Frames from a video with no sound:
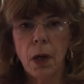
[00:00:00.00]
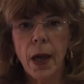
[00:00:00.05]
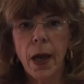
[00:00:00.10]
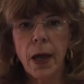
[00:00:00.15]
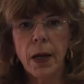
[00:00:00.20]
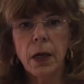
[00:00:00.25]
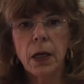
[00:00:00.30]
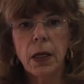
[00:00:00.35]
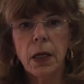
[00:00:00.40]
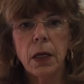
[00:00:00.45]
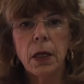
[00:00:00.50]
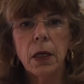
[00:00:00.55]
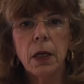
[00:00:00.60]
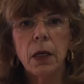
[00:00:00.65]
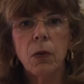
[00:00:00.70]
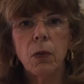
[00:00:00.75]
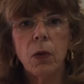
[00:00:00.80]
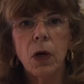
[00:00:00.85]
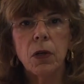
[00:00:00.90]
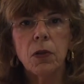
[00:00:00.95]
And a kneaded
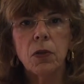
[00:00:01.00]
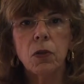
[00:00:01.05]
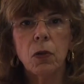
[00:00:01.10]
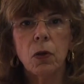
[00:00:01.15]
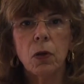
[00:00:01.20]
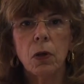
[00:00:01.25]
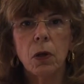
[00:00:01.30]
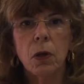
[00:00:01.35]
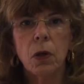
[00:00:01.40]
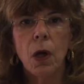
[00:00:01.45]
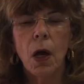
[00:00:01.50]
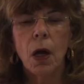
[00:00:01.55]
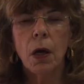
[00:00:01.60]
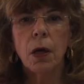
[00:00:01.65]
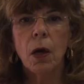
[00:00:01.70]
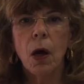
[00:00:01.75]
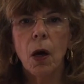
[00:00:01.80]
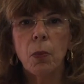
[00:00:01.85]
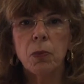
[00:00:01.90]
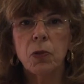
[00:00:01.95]
eraser
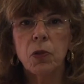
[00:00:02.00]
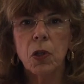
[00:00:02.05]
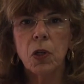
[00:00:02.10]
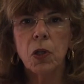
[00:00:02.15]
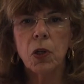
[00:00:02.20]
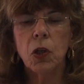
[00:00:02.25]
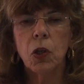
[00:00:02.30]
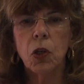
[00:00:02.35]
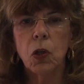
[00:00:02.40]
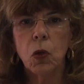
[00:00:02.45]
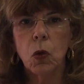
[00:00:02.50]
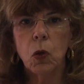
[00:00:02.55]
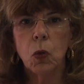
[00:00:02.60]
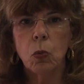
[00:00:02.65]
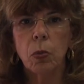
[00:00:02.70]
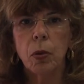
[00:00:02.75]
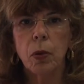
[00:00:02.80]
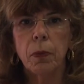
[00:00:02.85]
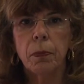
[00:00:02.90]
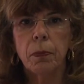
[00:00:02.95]
comes in a cube